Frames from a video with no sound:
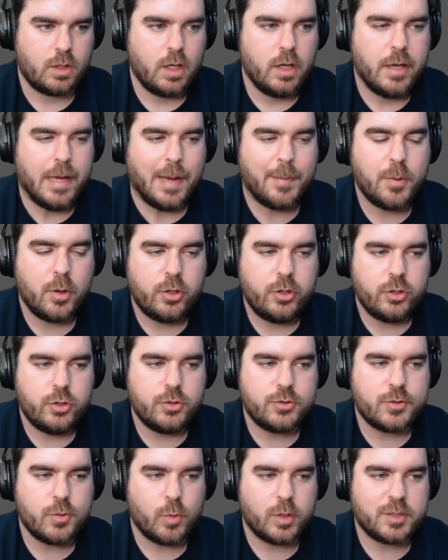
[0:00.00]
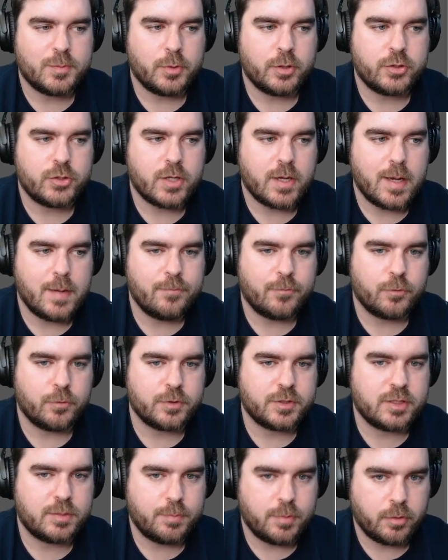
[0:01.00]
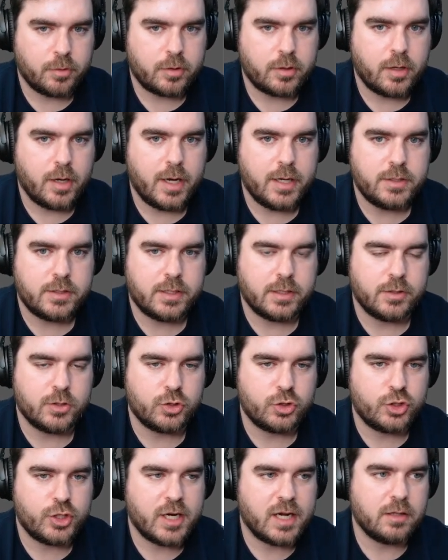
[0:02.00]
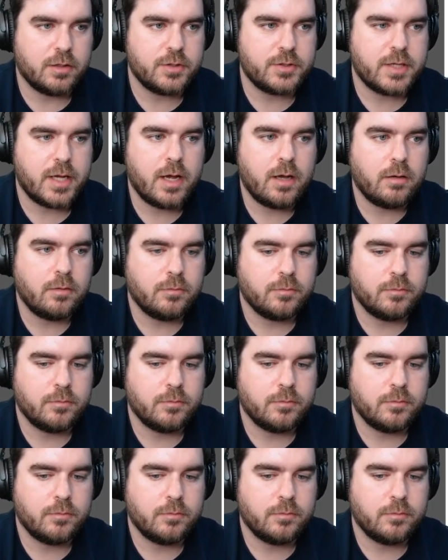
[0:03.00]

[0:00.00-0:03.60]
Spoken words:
Opponent used the Once Upon a Time for a Spirit Guide to get this Chalice out.